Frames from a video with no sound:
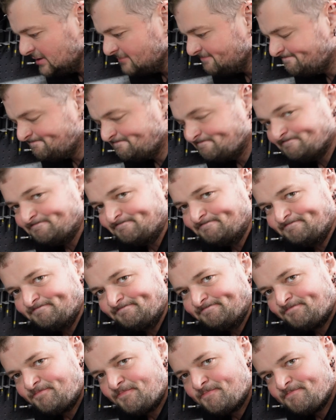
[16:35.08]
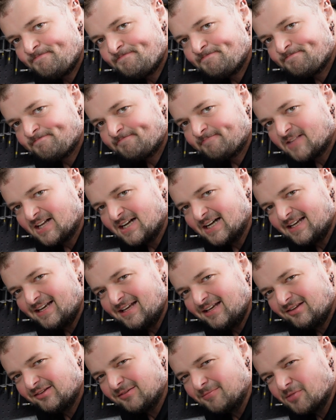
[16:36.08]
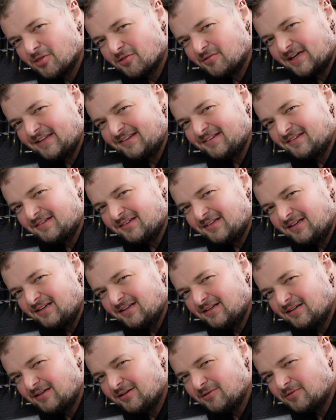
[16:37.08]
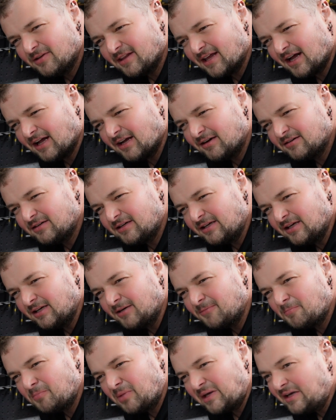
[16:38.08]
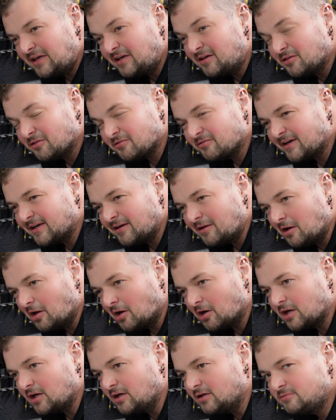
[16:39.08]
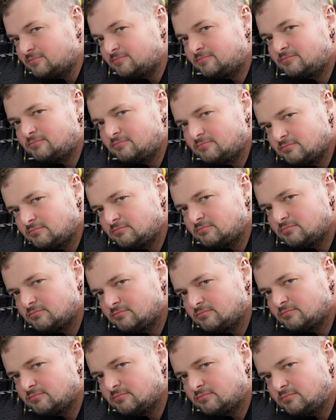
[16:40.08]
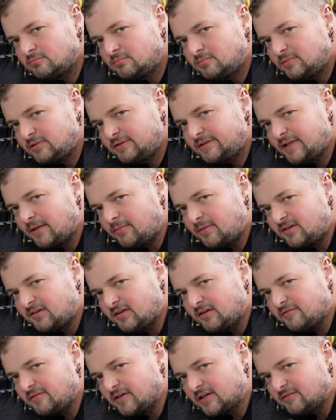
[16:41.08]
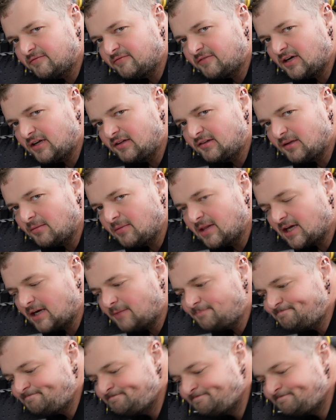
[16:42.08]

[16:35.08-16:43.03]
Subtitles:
I need some thread sealer without it being thread locker. Let me see if I can find some of that.